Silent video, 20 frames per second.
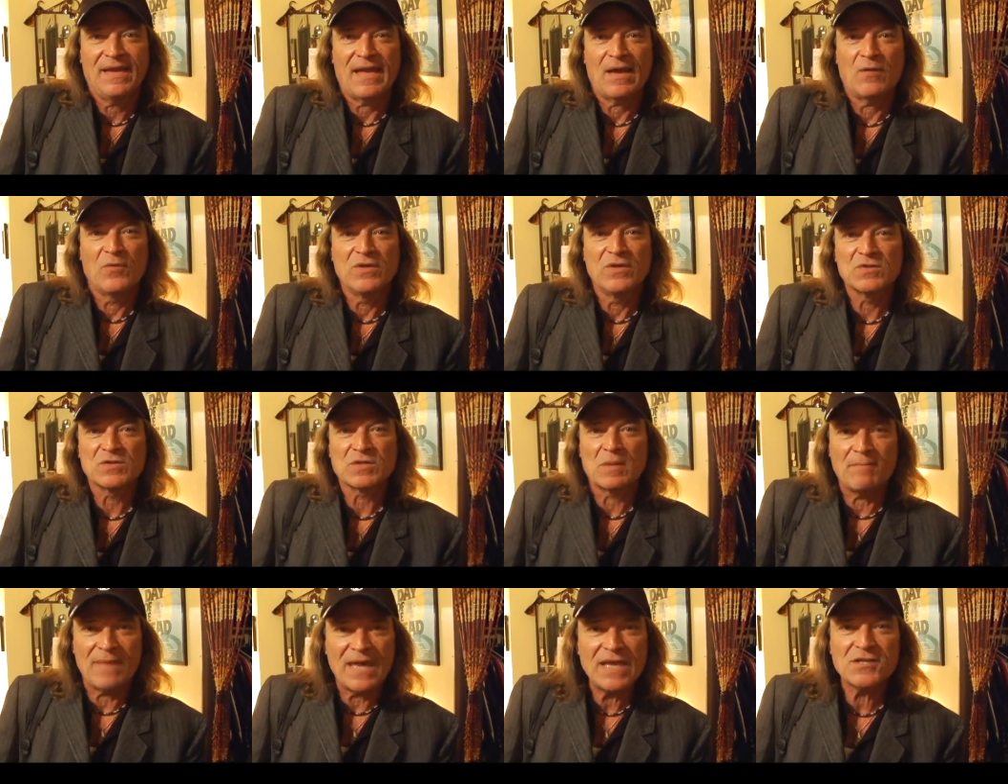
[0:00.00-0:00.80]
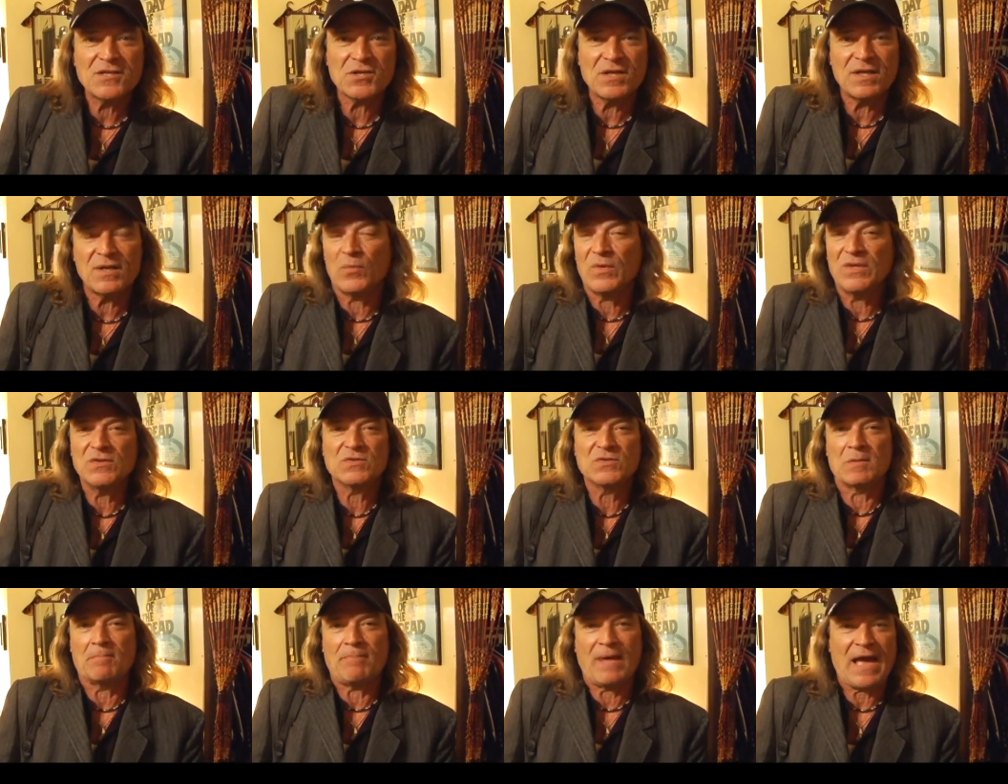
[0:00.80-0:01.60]
And we used to make shit, and we
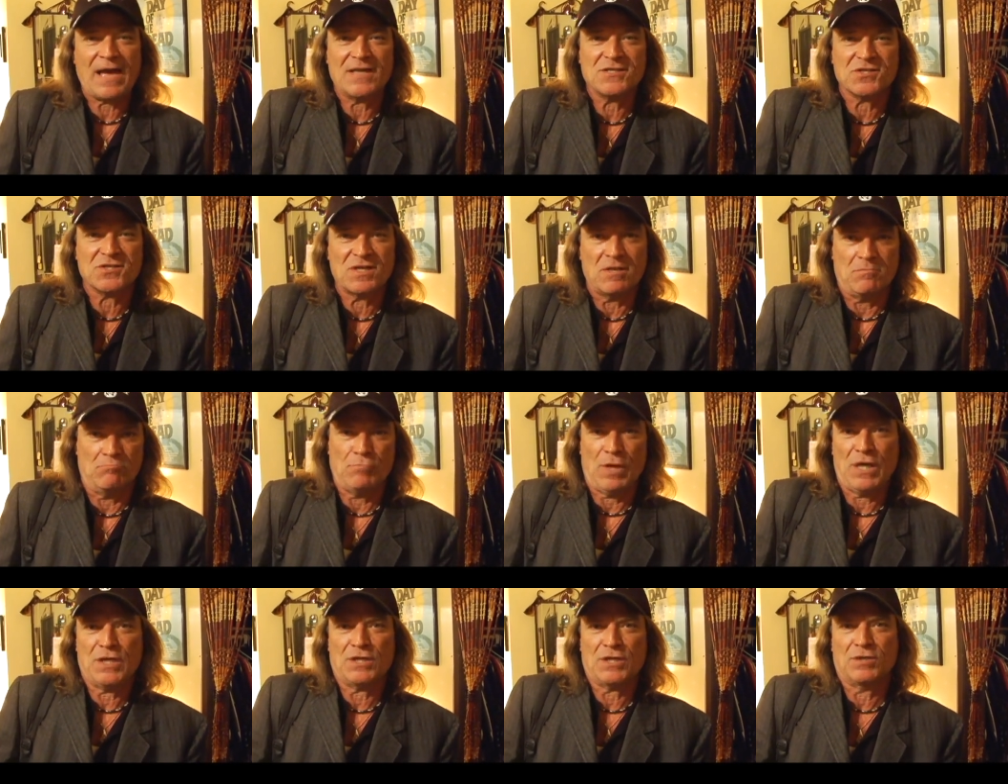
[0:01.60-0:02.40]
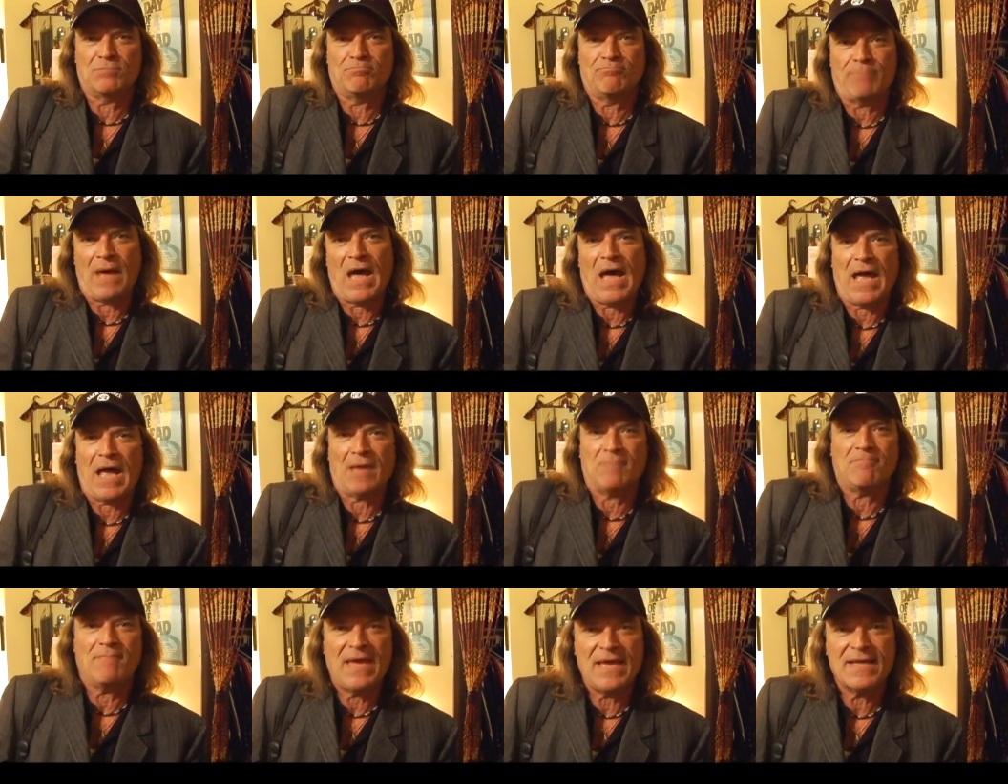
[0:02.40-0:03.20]
used to buy shit, make and
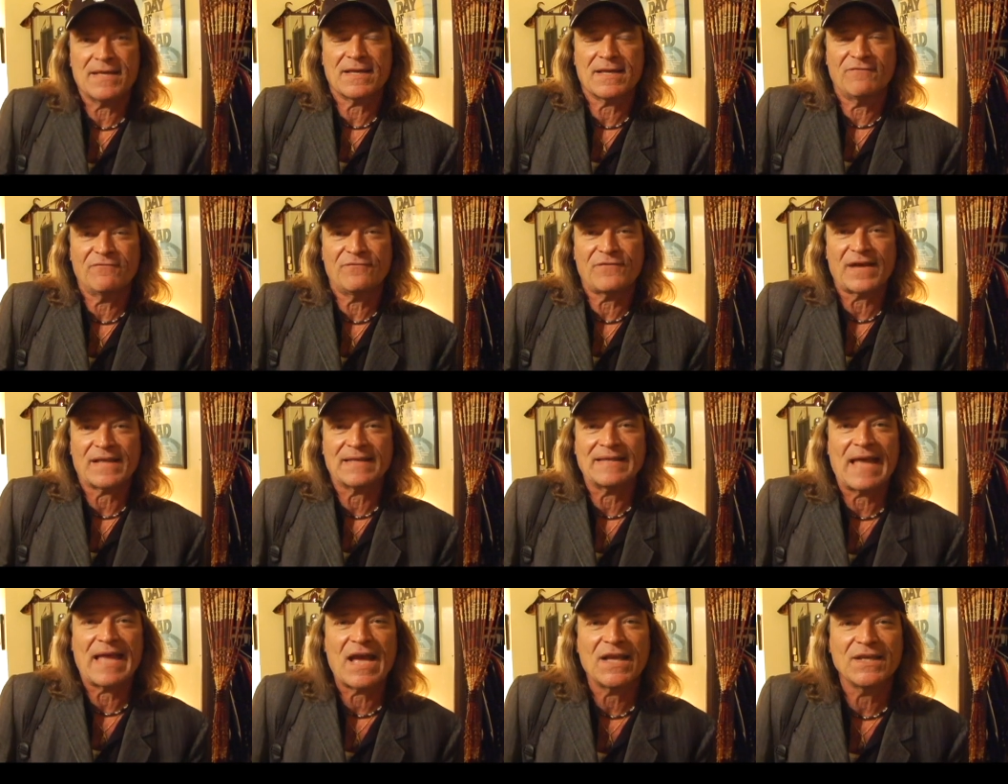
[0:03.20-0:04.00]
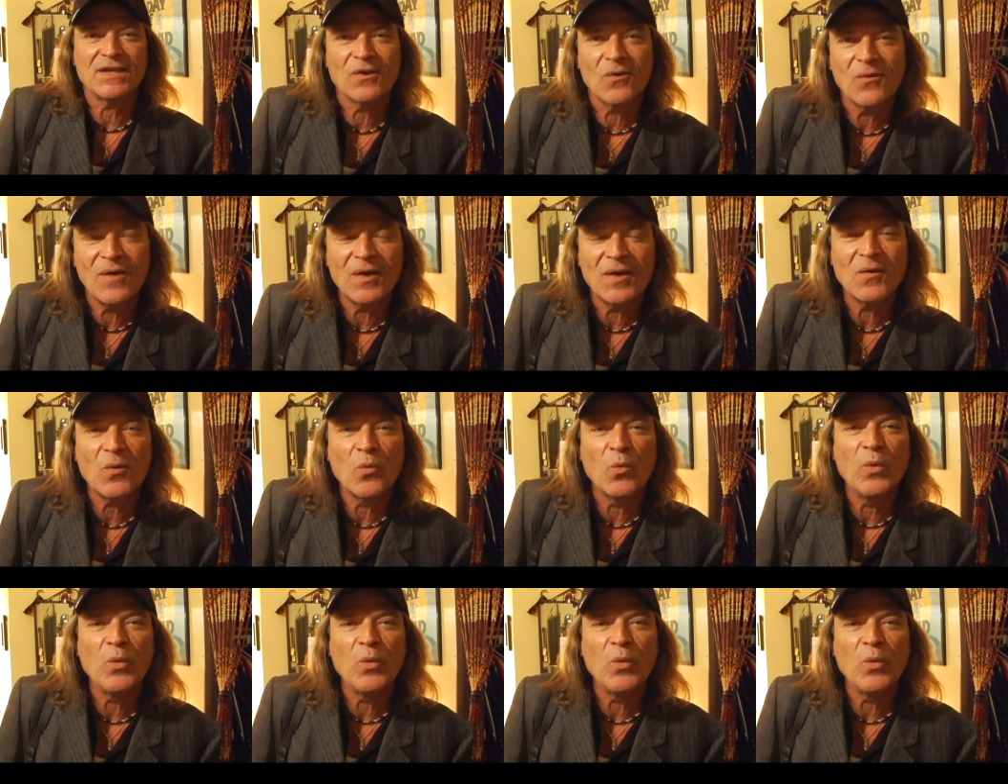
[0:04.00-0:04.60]
buy, make and fucking. Now, you know what?